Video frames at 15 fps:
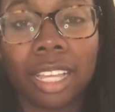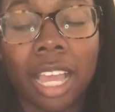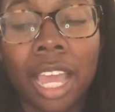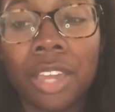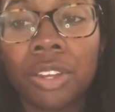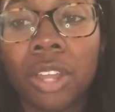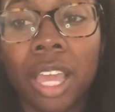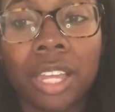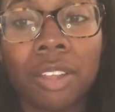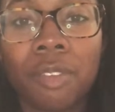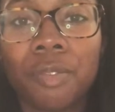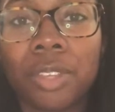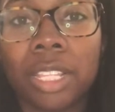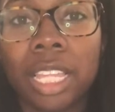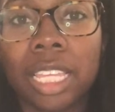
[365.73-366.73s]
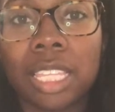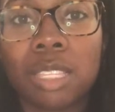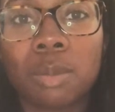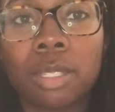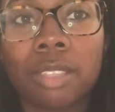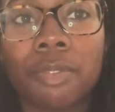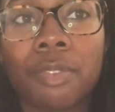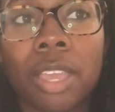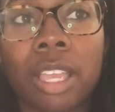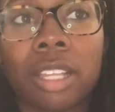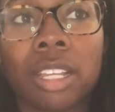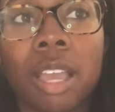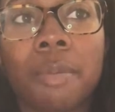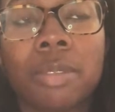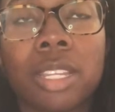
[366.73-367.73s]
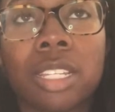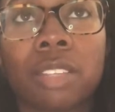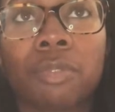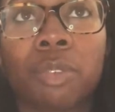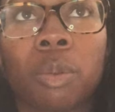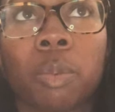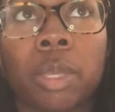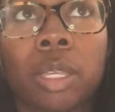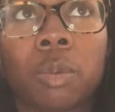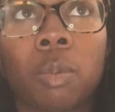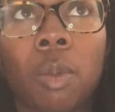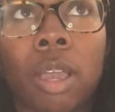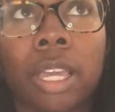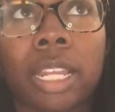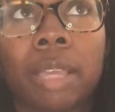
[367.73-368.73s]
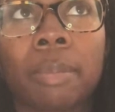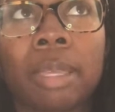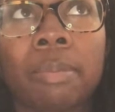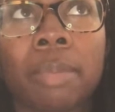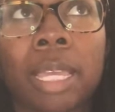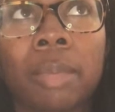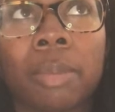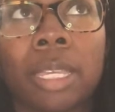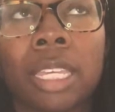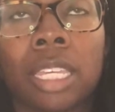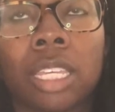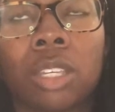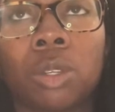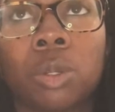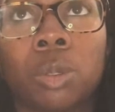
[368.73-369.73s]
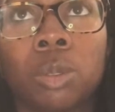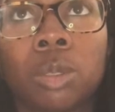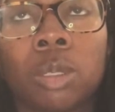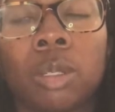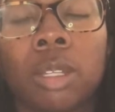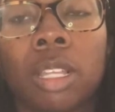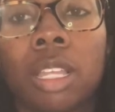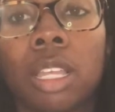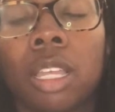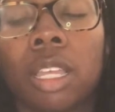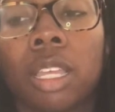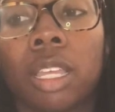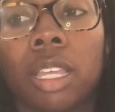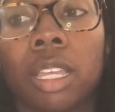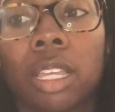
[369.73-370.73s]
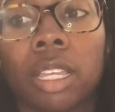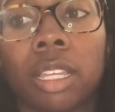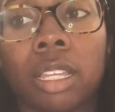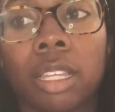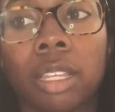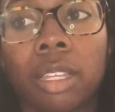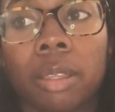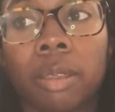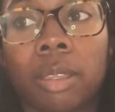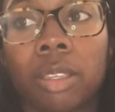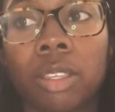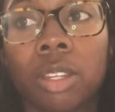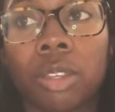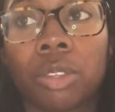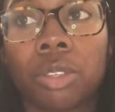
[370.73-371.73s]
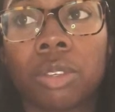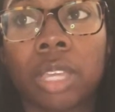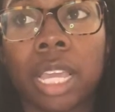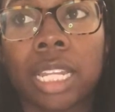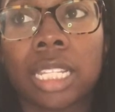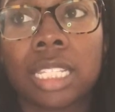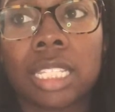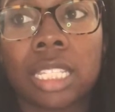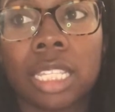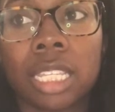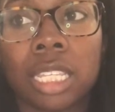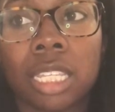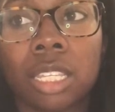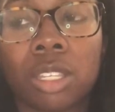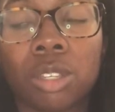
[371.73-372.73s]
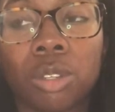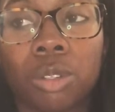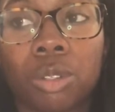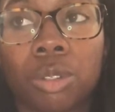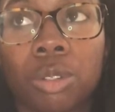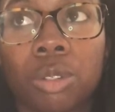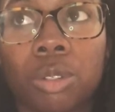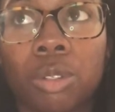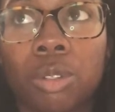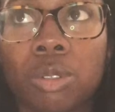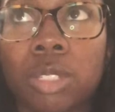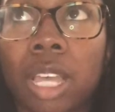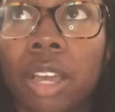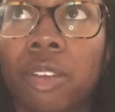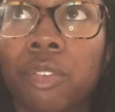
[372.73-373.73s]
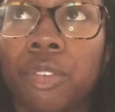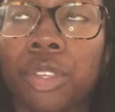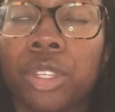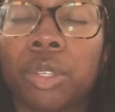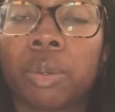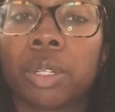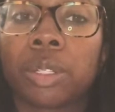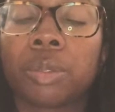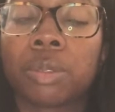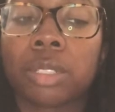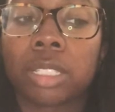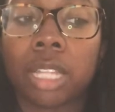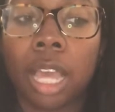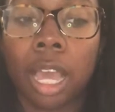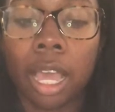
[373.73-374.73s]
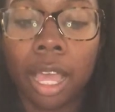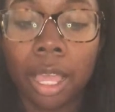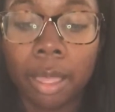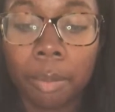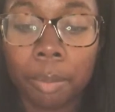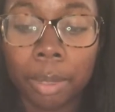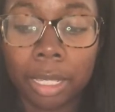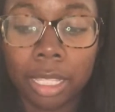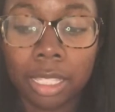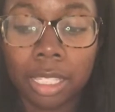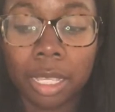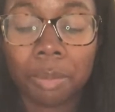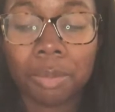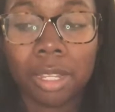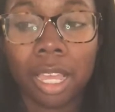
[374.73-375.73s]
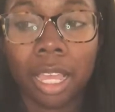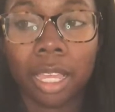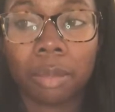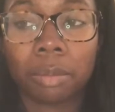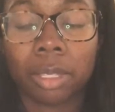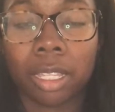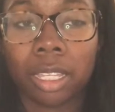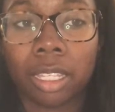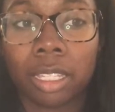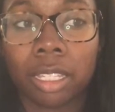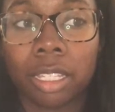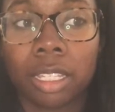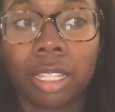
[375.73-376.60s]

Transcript: I don't know, I don't feel like this was a fair competition for week one. I mean, maybe cool, you know, you kind of see who's out for you and who's not, but at the same time, like,